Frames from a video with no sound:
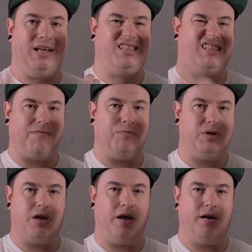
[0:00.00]
It's
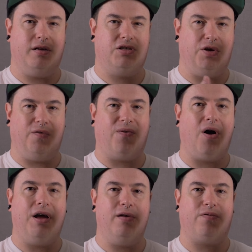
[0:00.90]

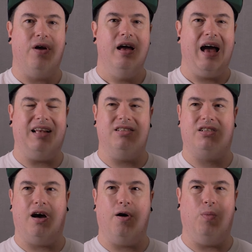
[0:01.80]
7.25, and
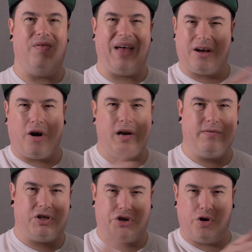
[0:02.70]
so with that kind of
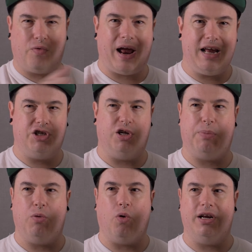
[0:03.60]
a shoe range, you'd
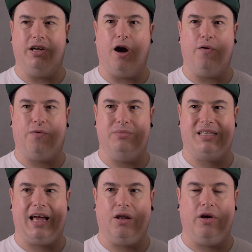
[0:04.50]
be wanting to go from,
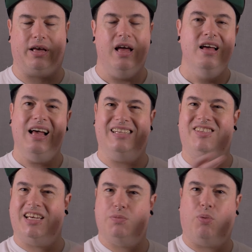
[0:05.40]
say, like a
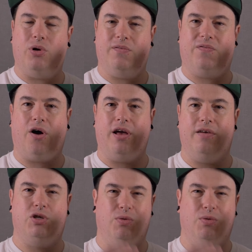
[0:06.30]
6.5